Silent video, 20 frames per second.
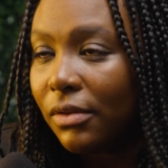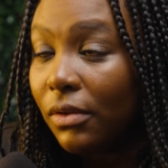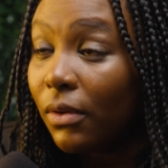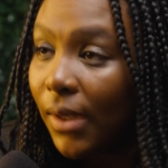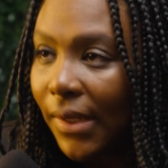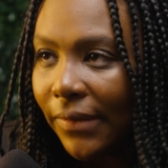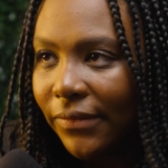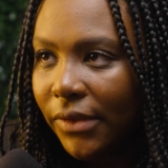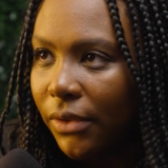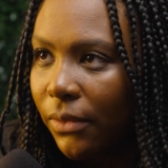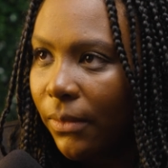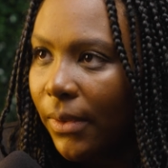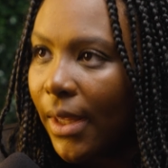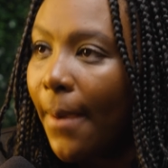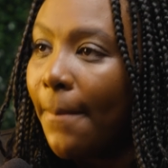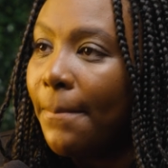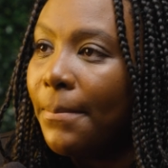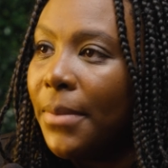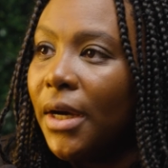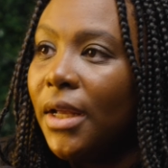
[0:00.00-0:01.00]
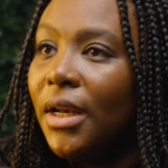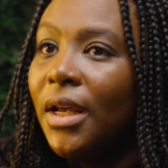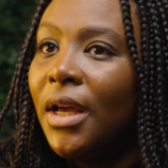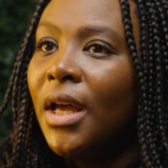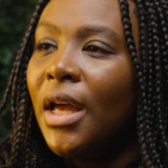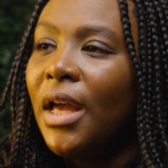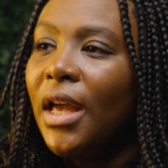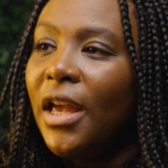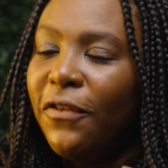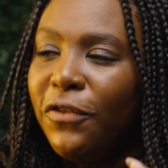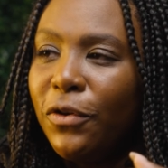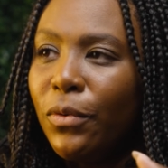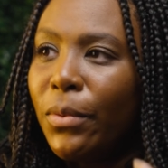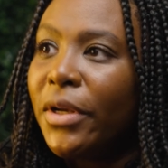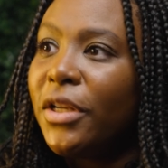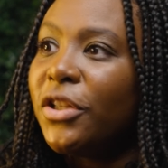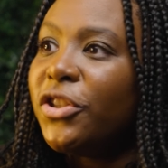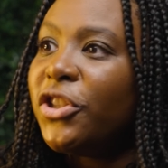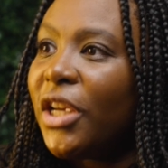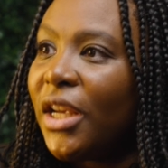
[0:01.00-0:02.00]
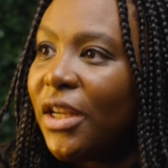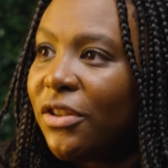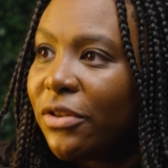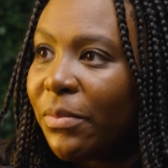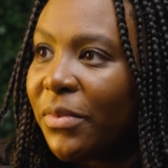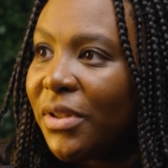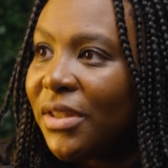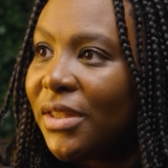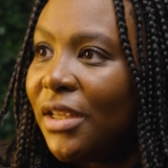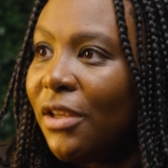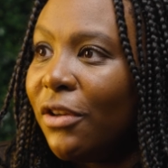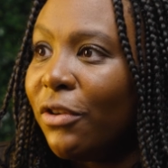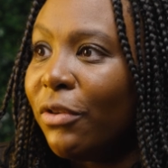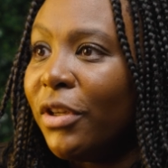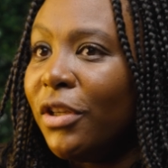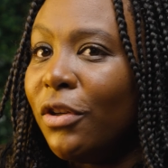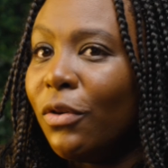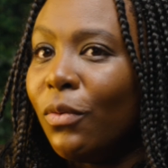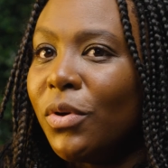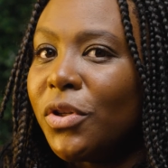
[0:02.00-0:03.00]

Uh, you don't have to do that. But if you want to change up the scenery,